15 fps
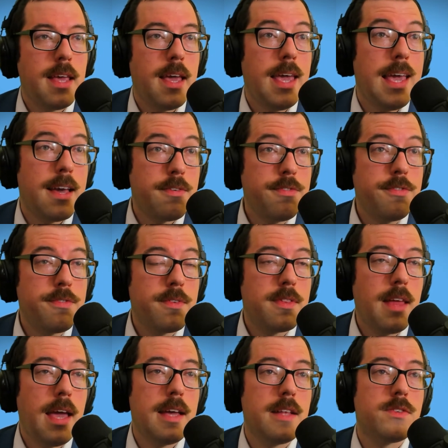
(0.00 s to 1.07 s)
if
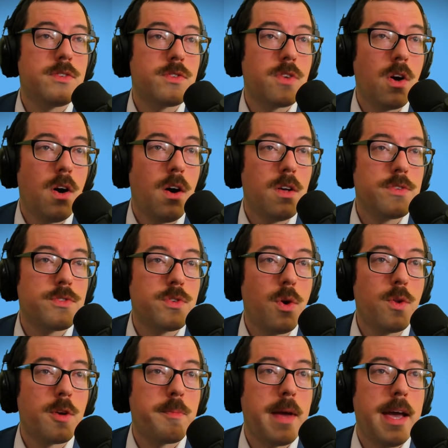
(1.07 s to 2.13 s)
they install
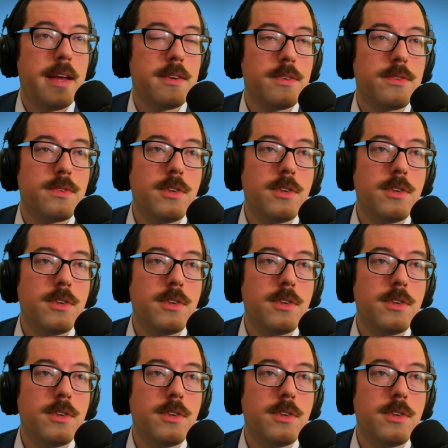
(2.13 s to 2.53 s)
solar panels.